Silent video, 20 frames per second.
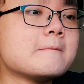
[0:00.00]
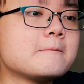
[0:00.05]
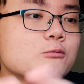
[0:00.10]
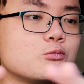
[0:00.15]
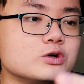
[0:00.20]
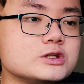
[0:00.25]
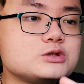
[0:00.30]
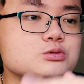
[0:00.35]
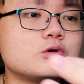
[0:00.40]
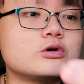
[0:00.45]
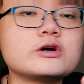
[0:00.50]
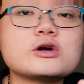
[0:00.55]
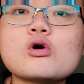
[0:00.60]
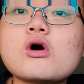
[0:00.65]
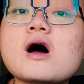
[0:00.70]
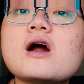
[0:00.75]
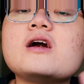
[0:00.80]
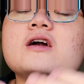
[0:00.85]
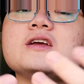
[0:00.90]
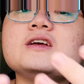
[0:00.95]
which will
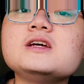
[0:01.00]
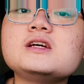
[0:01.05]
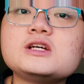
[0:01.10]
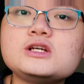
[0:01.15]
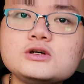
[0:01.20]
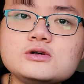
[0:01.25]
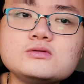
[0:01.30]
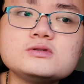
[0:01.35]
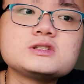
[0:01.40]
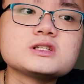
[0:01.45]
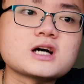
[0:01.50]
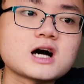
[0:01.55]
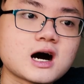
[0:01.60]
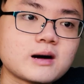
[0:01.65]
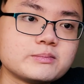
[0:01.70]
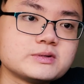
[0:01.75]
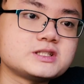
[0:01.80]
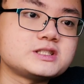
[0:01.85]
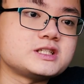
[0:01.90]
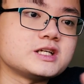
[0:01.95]
require EQ to
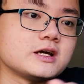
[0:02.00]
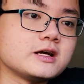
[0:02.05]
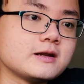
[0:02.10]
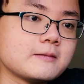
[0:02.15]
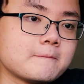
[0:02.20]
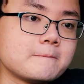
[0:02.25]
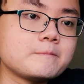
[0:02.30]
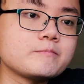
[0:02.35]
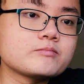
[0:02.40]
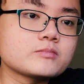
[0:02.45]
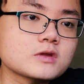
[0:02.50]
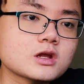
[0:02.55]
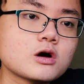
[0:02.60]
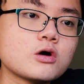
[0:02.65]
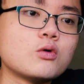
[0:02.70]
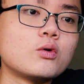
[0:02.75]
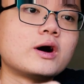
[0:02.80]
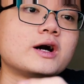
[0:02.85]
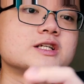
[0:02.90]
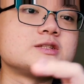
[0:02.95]
compensate,
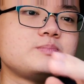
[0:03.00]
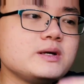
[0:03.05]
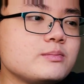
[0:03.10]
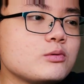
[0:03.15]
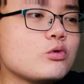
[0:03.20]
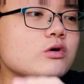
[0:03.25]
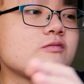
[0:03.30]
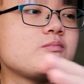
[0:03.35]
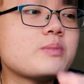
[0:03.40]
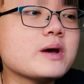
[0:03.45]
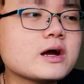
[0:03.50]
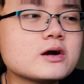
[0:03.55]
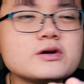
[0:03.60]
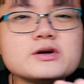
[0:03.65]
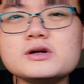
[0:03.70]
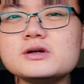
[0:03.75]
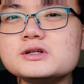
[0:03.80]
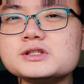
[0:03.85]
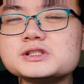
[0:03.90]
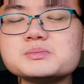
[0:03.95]
whereas people with bigger
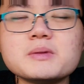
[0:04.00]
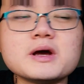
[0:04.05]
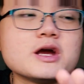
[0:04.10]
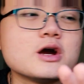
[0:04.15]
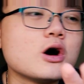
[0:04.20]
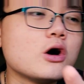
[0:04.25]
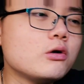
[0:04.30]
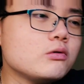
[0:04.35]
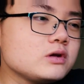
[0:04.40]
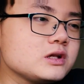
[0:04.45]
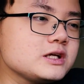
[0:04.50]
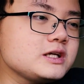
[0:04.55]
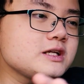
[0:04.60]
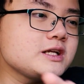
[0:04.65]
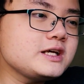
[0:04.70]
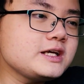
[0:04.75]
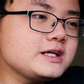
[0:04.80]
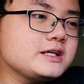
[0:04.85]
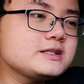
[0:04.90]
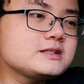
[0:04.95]
ears may only
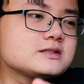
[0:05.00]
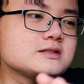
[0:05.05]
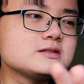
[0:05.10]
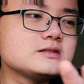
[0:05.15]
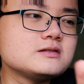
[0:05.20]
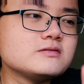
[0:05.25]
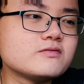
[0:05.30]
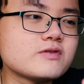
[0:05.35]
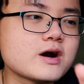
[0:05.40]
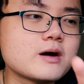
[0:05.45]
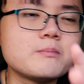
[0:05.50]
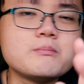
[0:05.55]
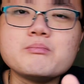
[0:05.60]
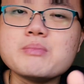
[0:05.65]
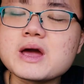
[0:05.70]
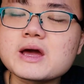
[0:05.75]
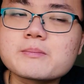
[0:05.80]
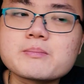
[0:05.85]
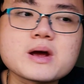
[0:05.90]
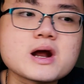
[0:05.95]
need their
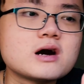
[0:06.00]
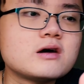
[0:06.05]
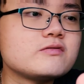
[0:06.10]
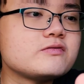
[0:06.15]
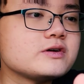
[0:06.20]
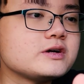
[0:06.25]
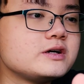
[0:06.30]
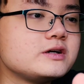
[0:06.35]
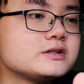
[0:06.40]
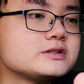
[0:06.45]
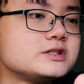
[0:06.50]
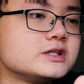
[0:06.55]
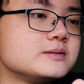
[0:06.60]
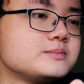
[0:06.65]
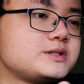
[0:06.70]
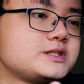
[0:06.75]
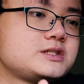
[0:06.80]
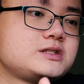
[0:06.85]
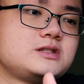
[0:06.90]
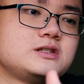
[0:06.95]
big pair of ear
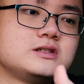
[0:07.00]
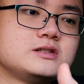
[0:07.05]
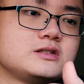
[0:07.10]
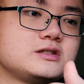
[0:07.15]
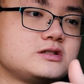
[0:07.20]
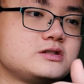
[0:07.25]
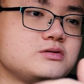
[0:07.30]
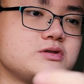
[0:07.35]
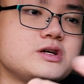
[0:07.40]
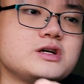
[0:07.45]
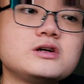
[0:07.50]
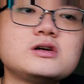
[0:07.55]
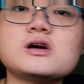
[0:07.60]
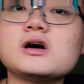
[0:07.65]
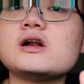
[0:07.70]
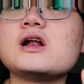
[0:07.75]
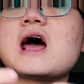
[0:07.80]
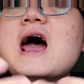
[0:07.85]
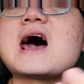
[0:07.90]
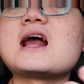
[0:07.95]
tips to hear
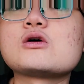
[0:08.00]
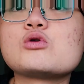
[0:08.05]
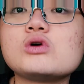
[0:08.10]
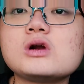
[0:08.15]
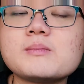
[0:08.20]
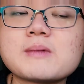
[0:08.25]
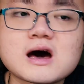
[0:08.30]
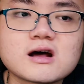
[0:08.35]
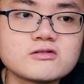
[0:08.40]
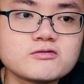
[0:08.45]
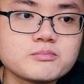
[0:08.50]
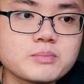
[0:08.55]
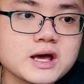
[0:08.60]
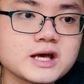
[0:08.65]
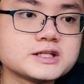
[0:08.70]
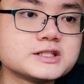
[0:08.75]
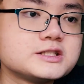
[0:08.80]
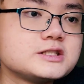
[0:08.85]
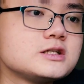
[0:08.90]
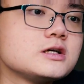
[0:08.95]
an adequate amount of
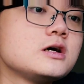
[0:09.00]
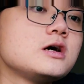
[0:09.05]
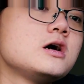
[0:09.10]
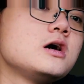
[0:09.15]
bass.